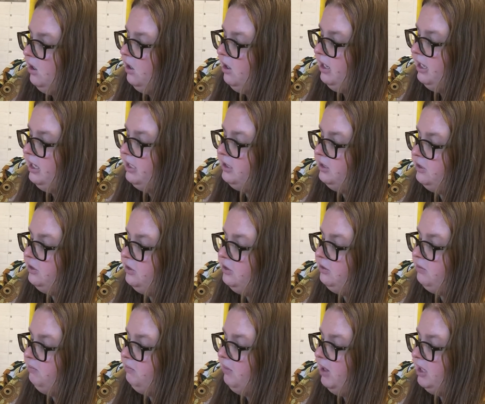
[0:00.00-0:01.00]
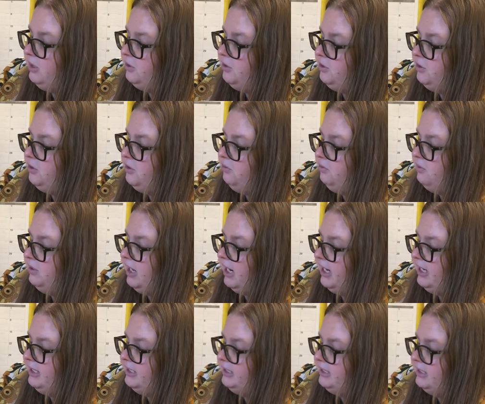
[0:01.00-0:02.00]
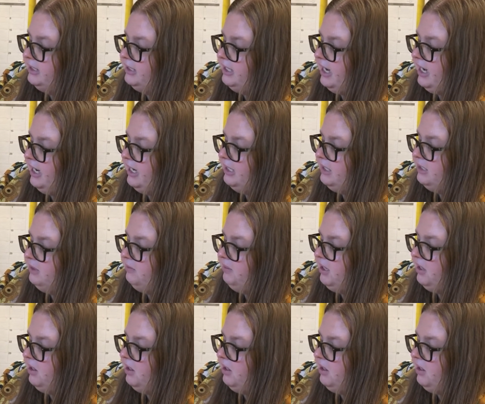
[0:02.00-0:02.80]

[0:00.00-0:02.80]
"It's much too nice a day to be